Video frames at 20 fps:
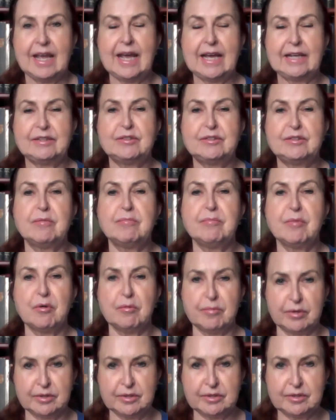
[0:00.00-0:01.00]
at the
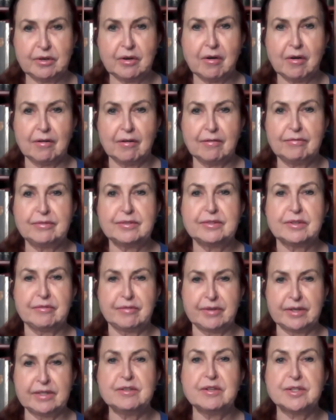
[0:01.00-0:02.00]
moment of the
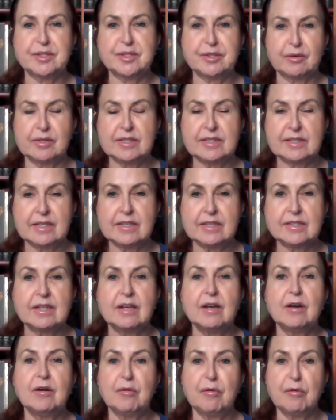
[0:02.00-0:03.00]
winter solstice,
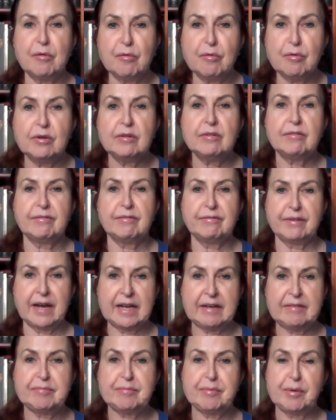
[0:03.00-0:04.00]
all
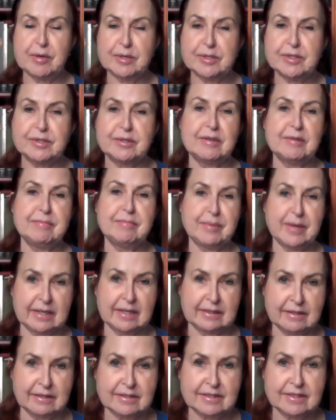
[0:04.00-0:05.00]
5 personal
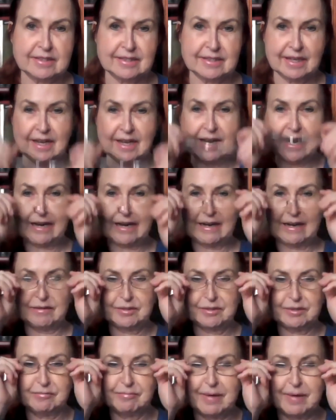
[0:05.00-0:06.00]
planets are
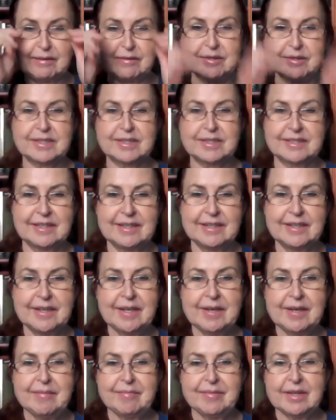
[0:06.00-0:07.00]
out of bounds.
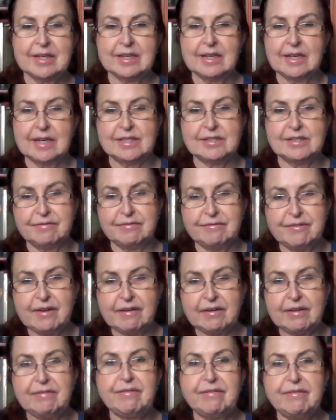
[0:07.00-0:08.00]
It's a
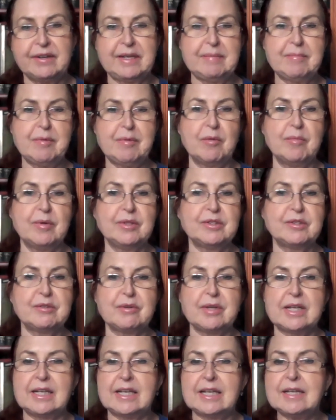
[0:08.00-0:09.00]
very funny moment,
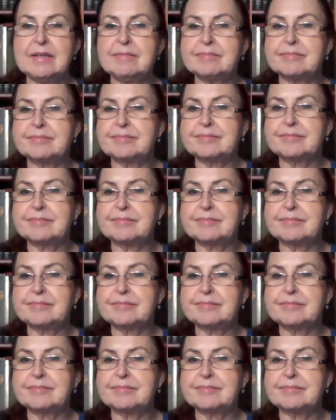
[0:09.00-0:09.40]
really.